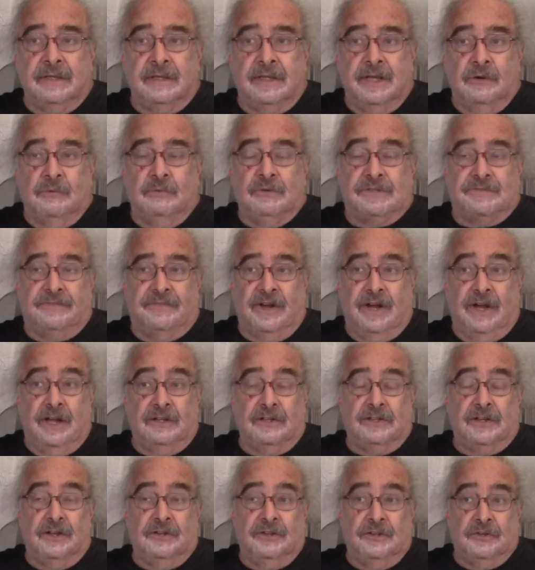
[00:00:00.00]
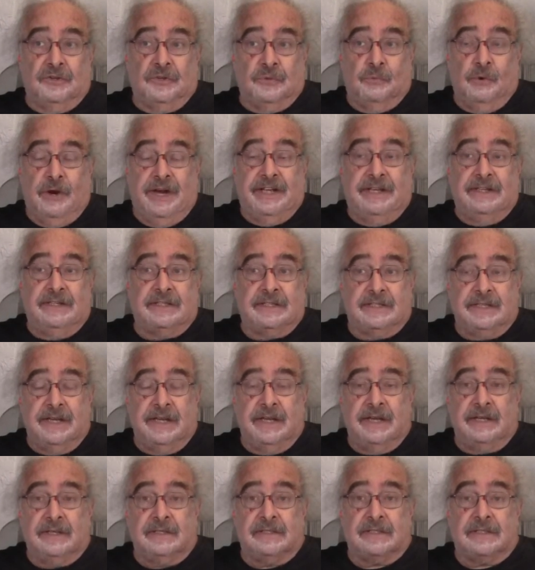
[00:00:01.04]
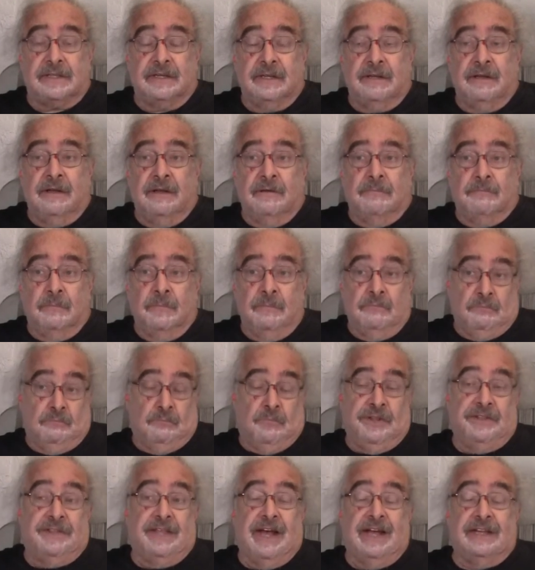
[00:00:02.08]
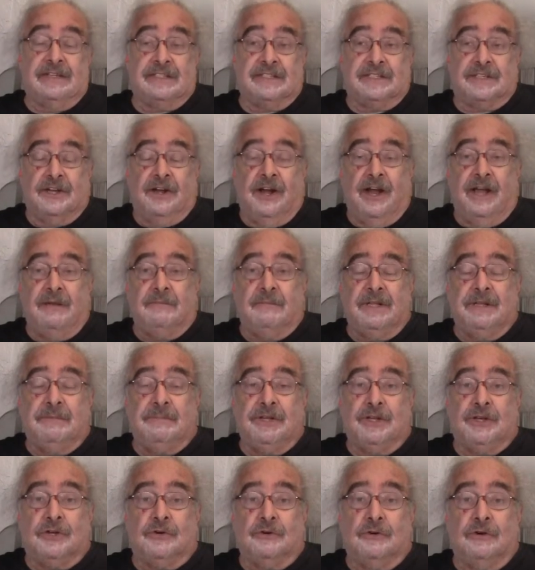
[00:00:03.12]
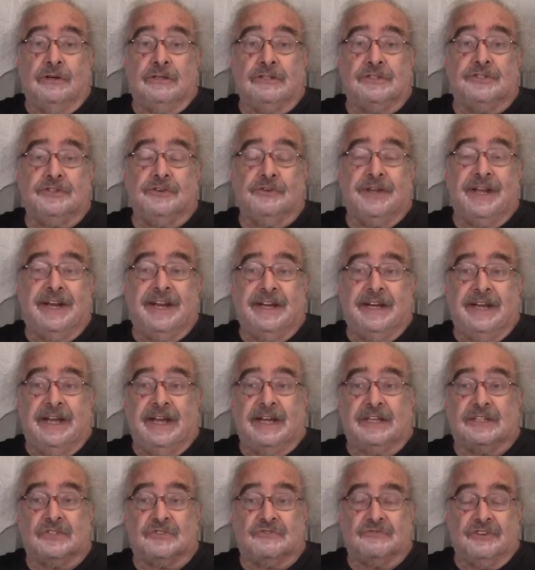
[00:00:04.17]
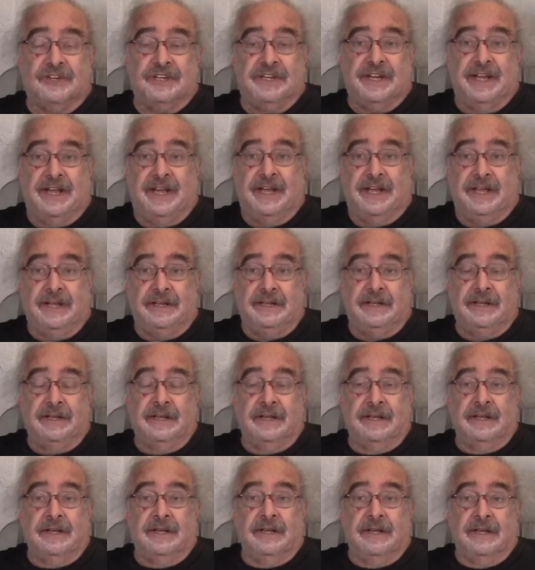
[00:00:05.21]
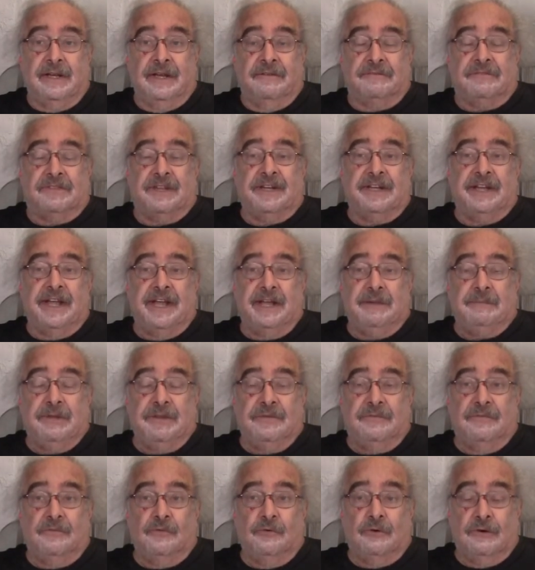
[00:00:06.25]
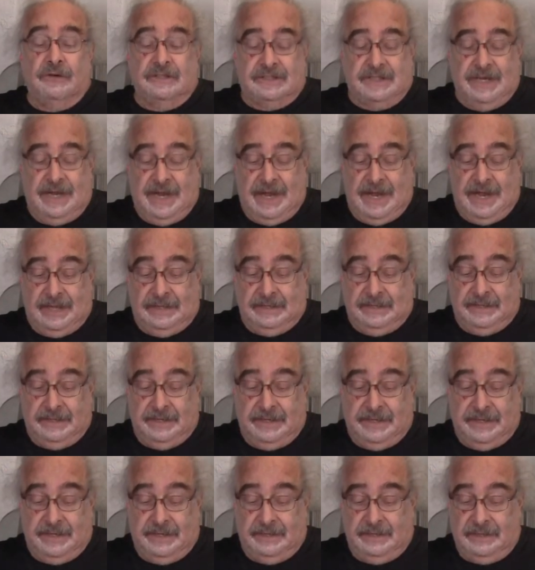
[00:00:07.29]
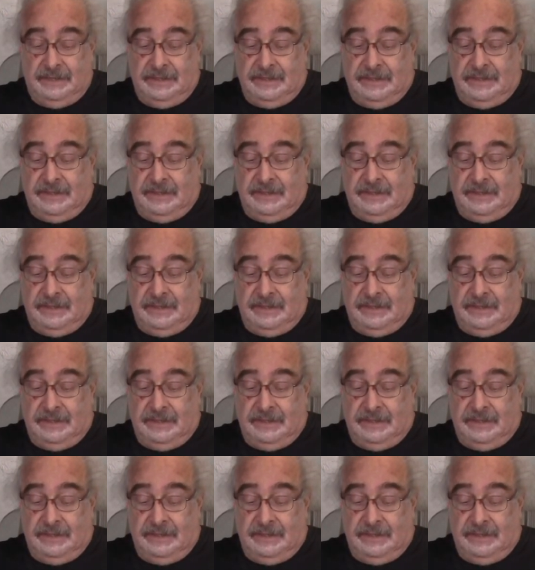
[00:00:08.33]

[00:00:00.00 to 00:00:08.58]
It was filed on the 26th, but that's timely because you get an extra day if the day before is a holiday.